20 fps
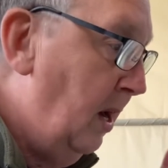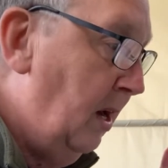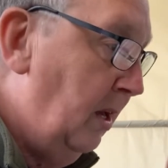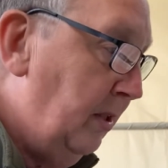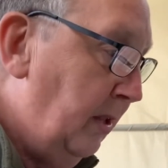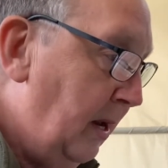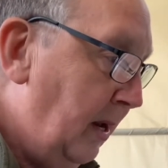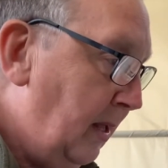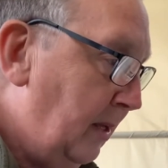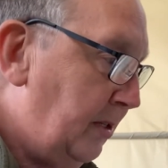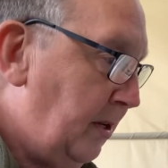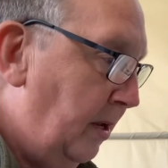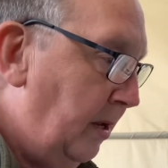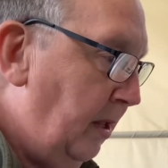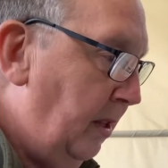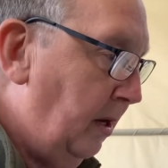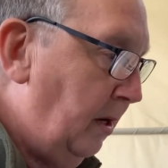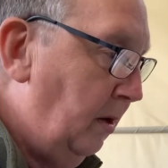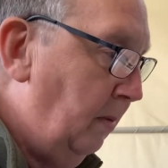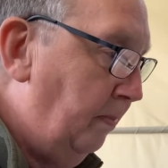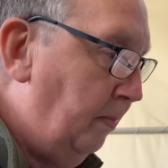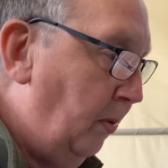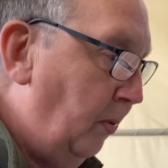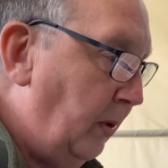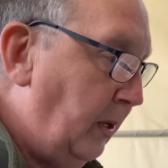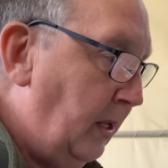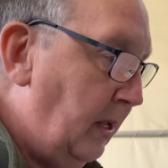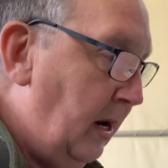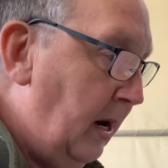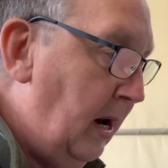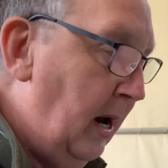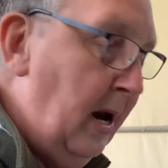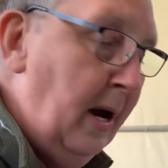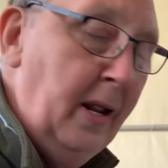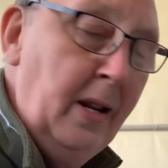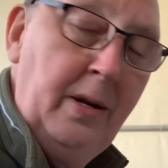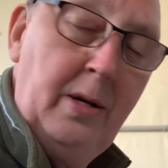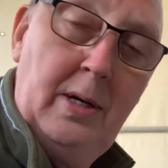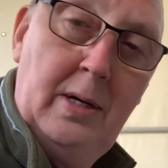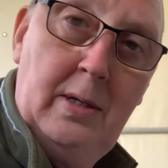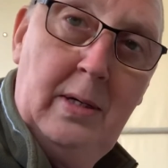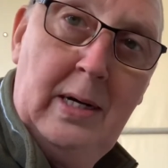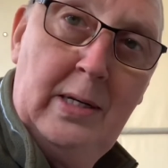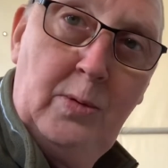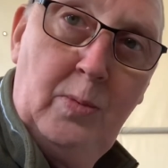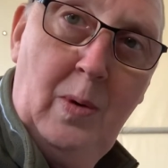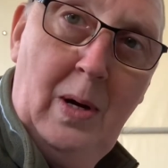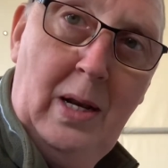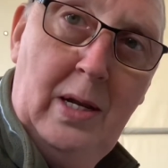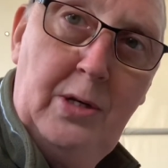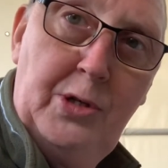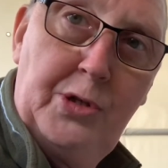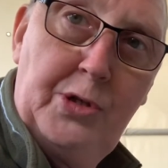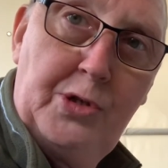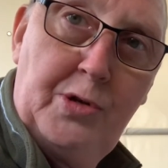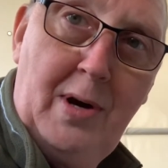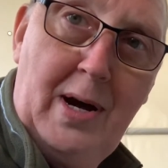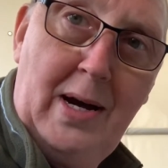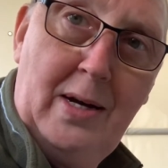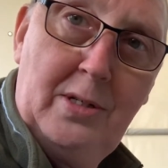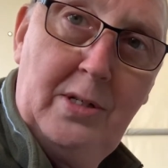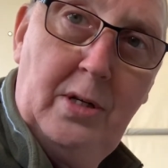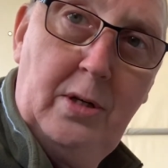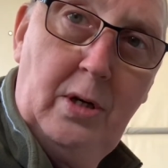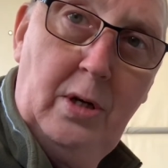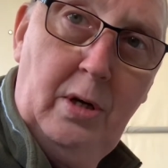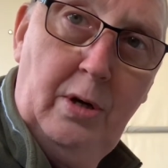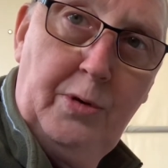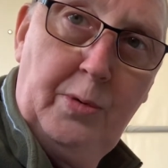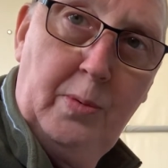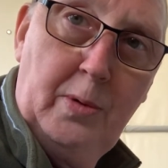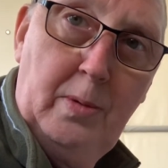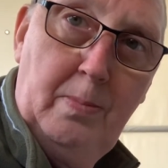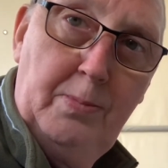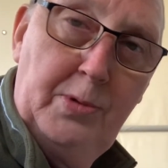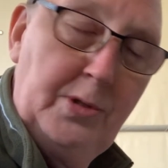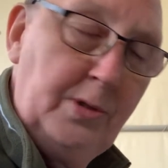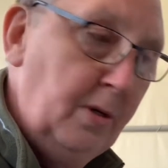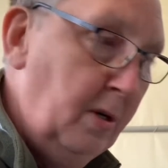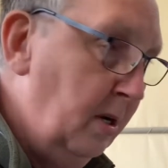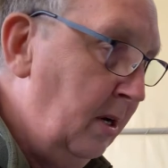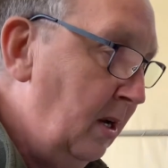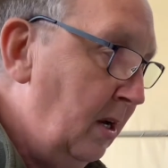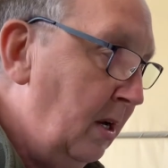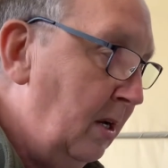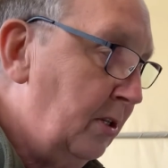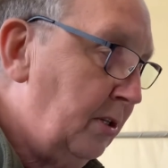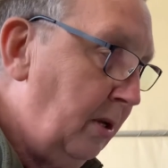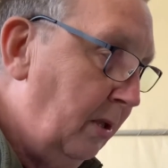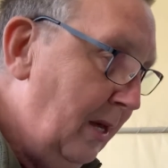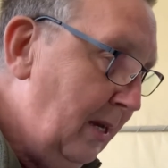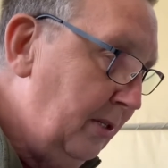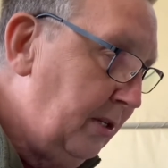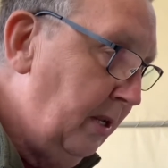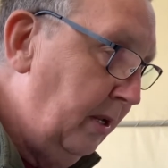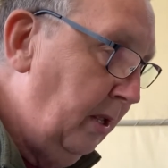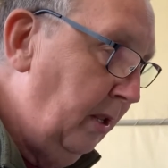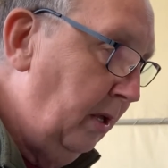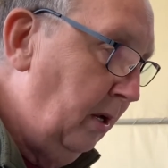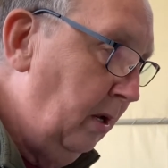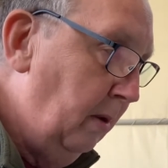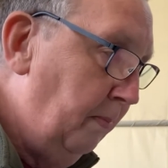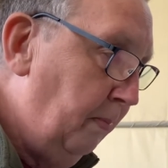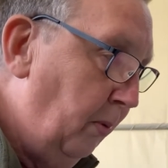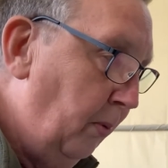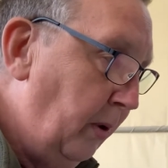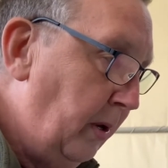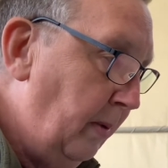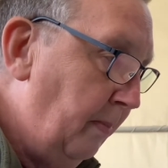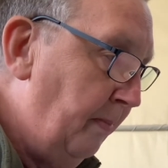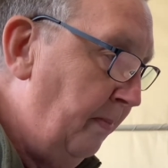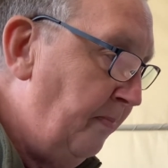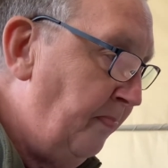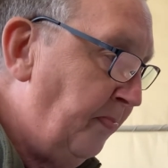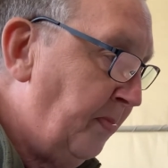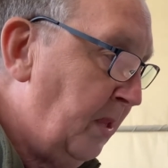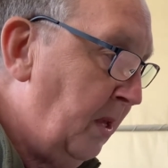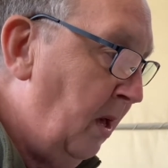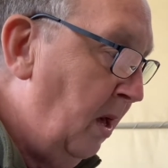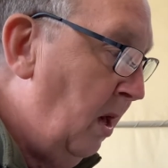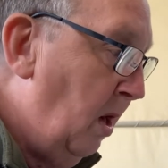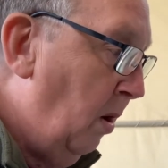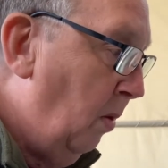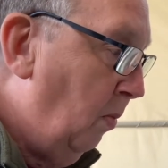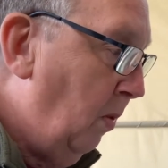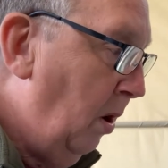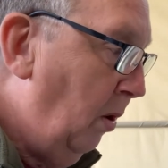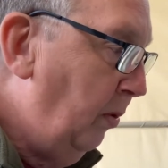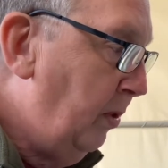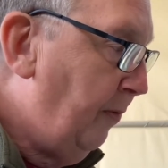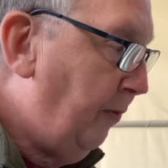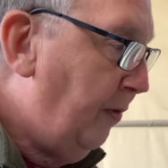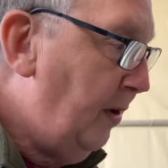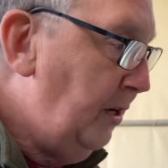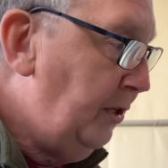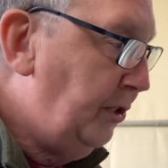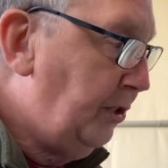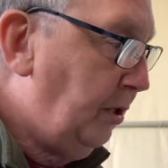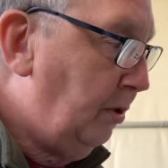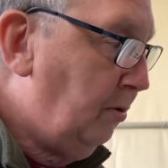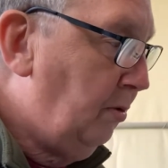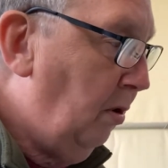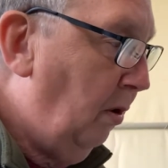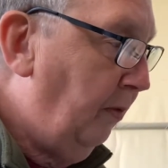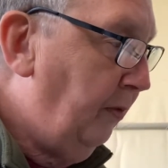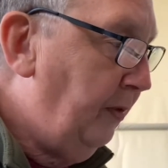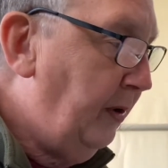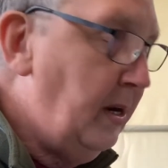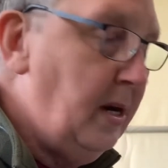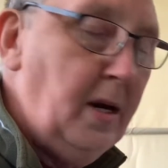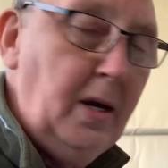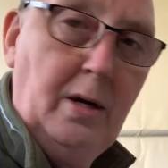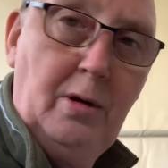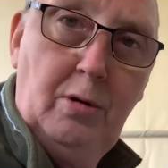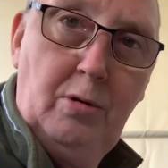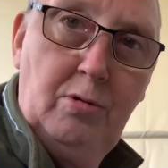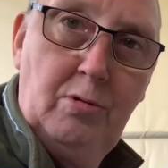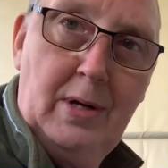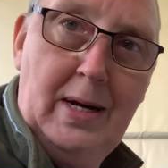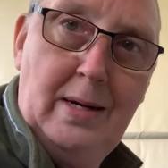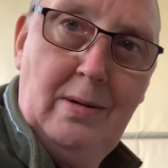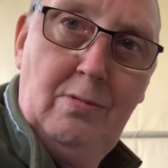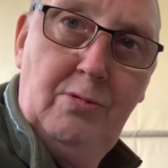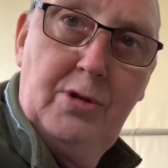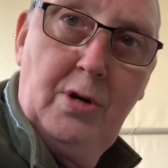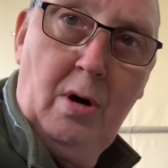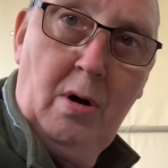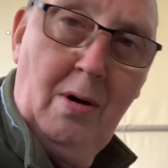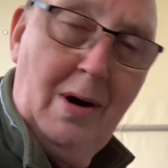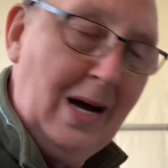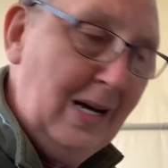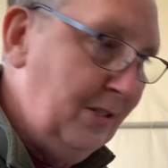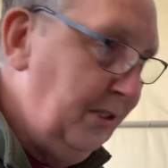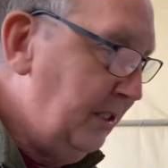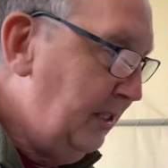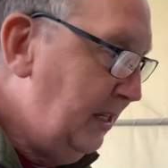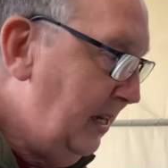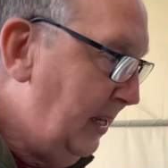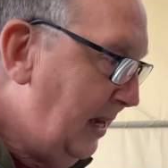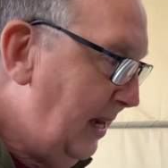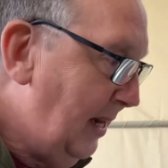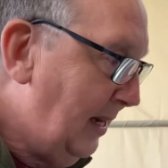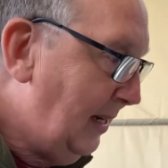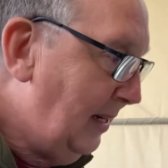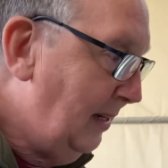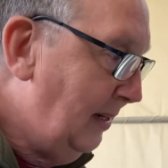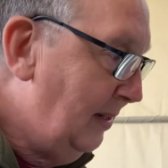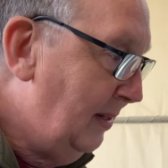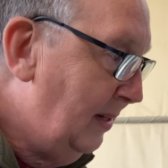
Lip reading: Now that's another good point, and as well as attract earthworms. So that's another good point. While the fresh coffee grounds are acidic,